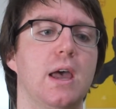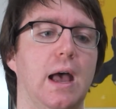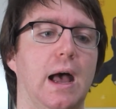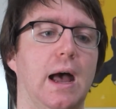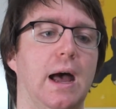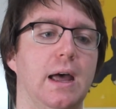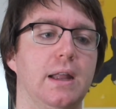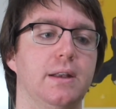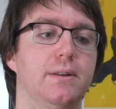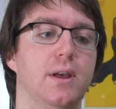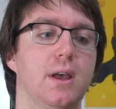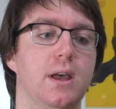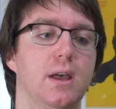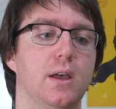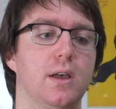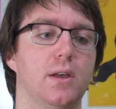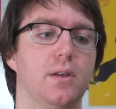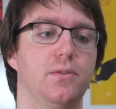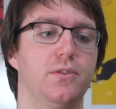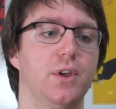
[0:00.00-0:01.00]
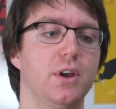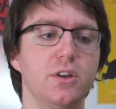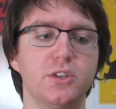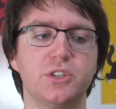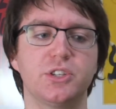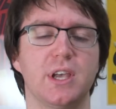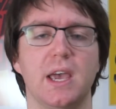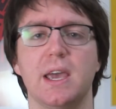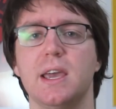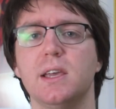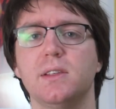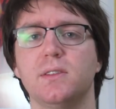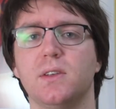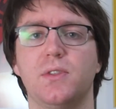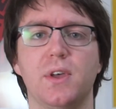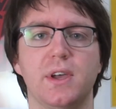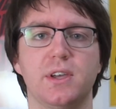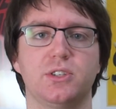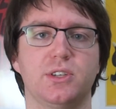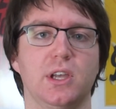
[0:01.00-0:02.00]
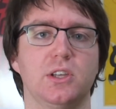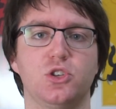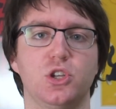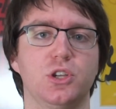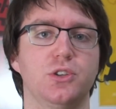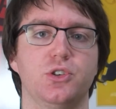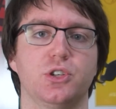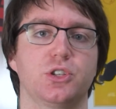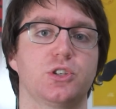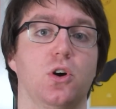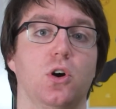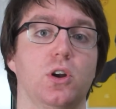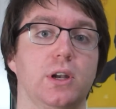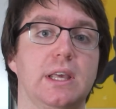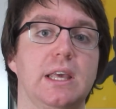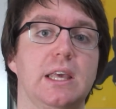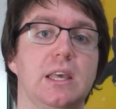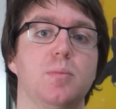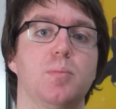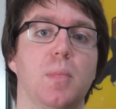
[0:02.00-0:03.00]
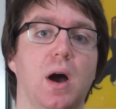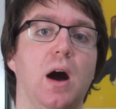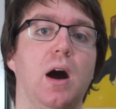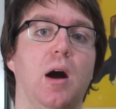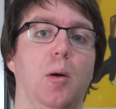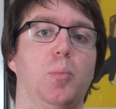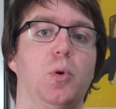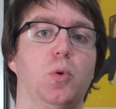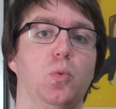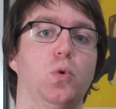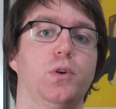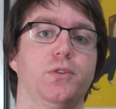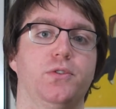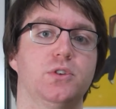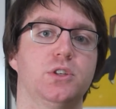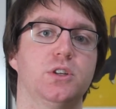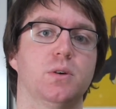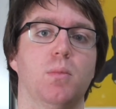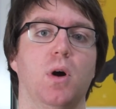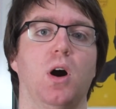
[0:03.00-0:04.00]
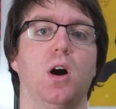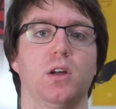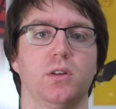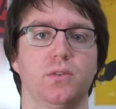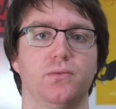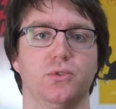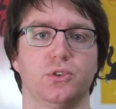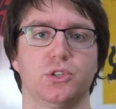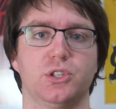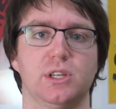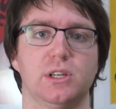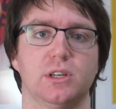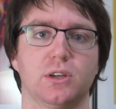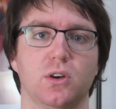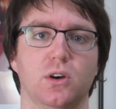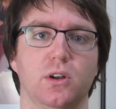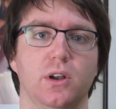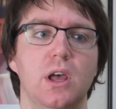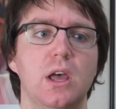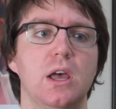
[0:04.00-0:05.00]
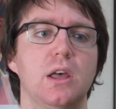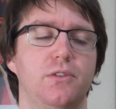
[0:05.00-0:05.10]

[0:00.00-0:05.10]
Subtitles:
and they're saying that they essentially just can't keep up with demand for silicon.